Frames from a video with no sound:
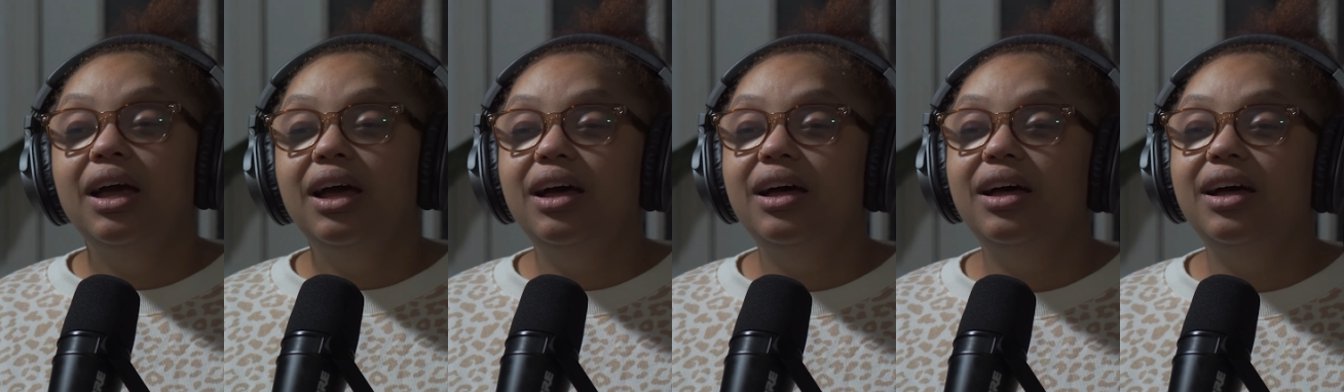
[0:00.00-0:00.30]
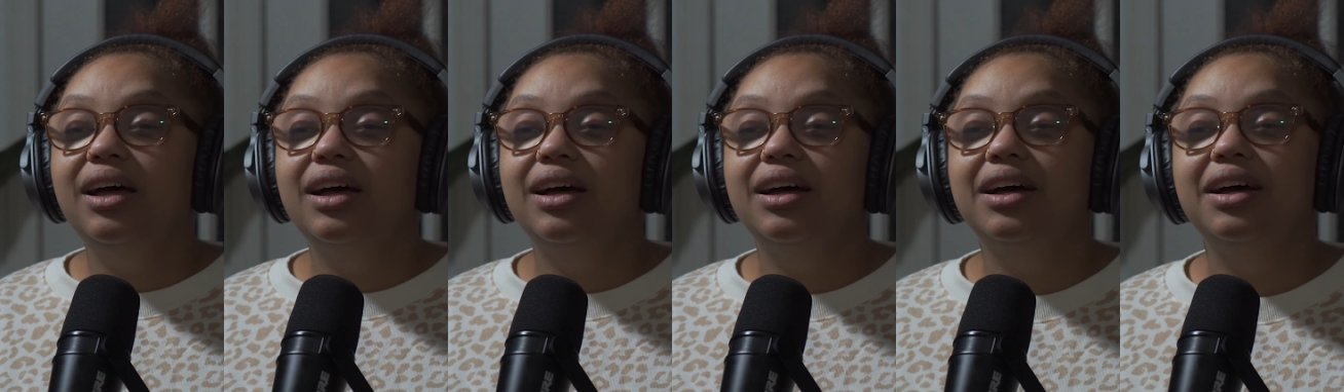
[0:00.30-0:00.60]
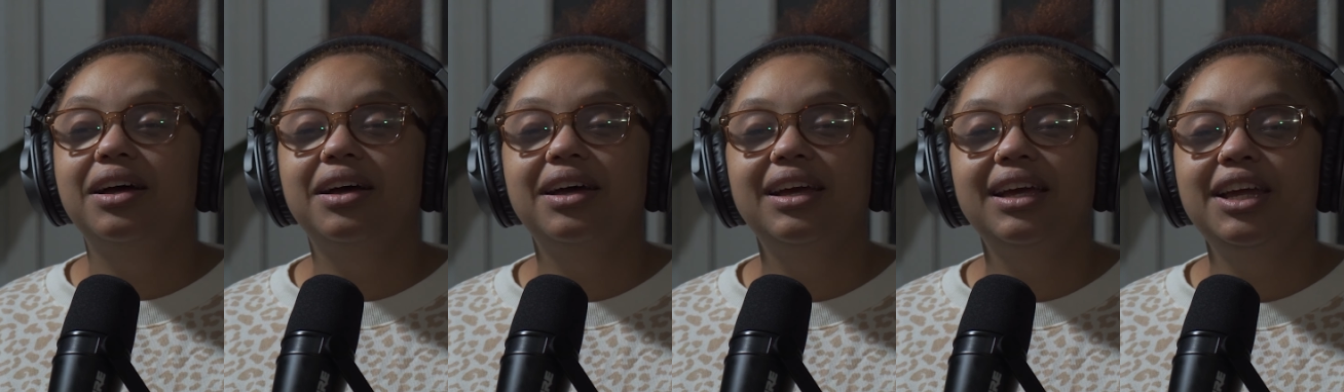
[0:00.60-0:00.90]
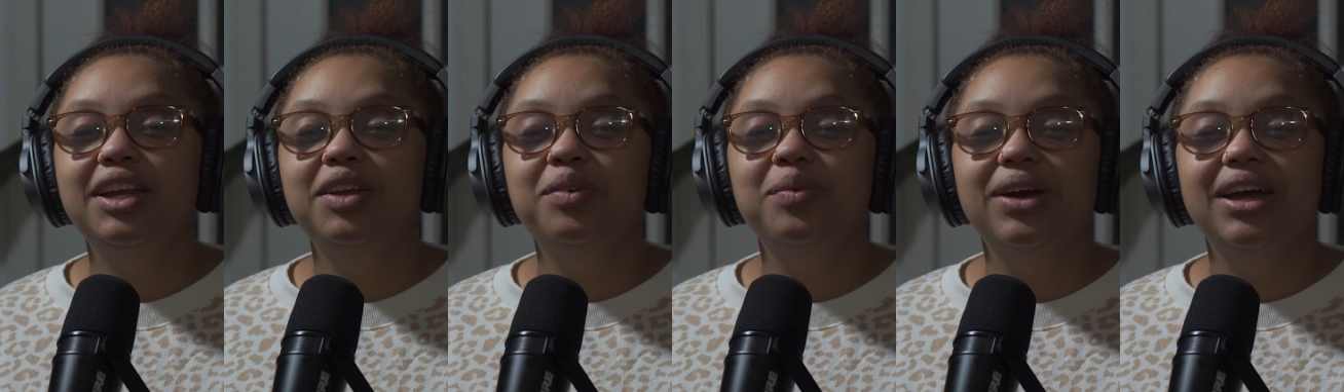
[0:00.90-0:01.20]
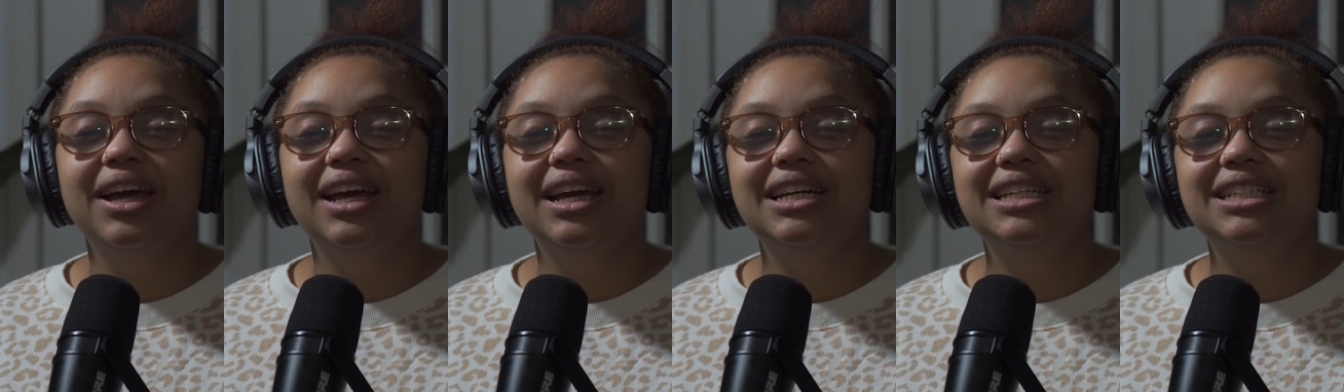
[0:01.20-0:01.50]
Uh,
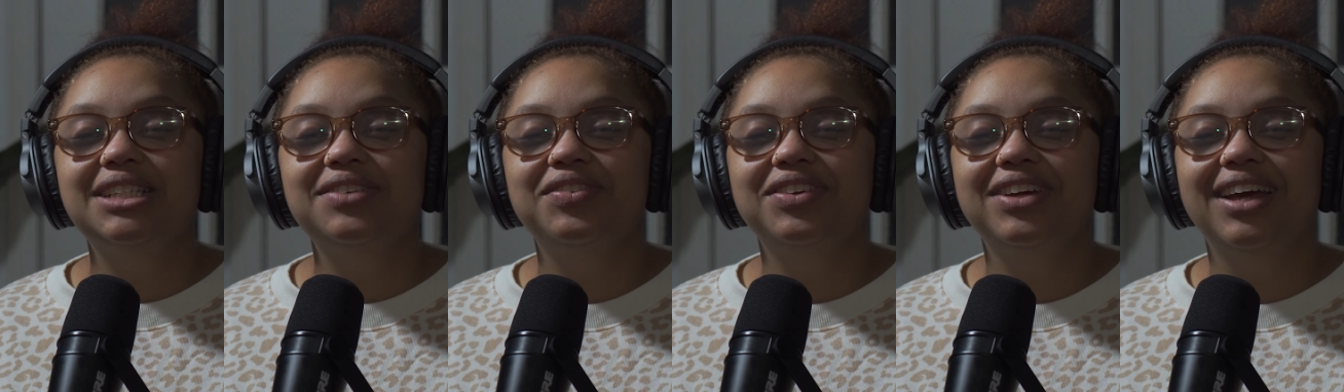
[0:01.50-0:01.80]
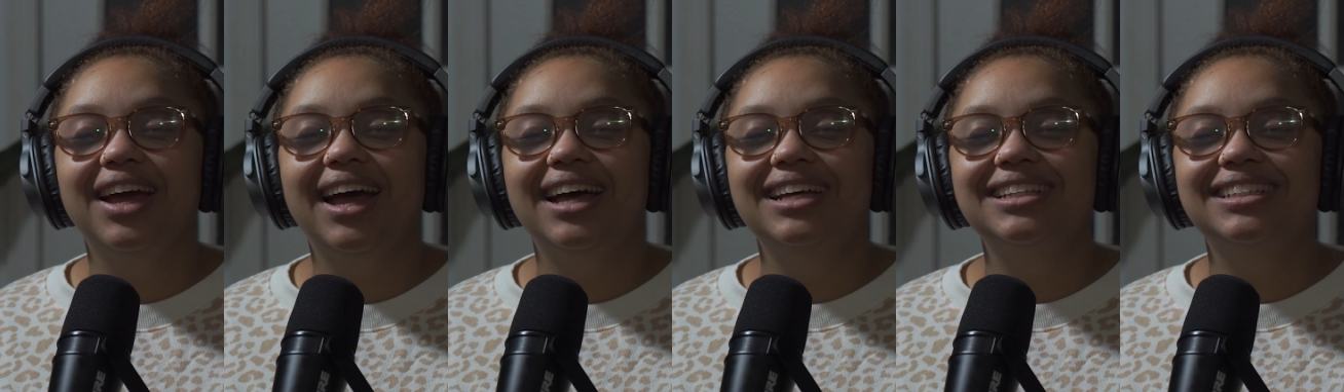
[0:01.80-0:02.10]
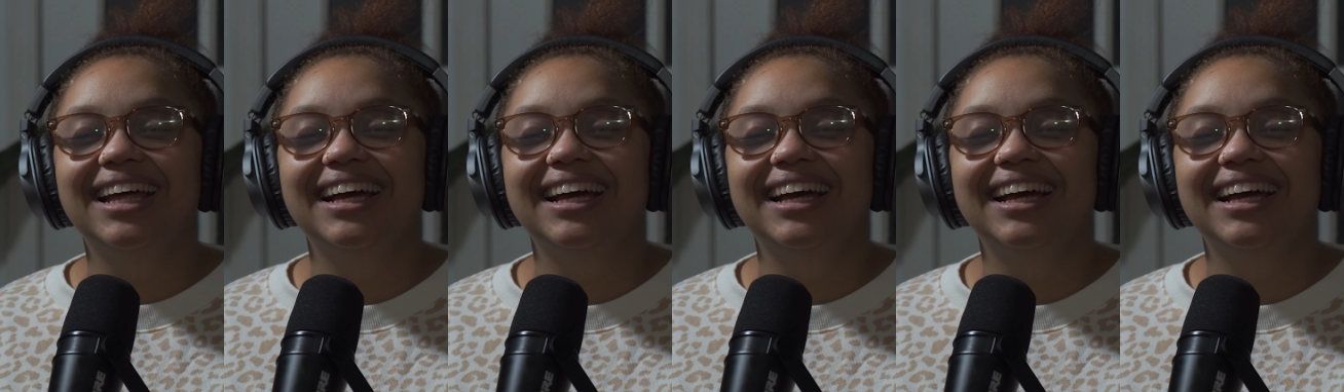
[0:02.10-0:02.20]
anyways, if you guys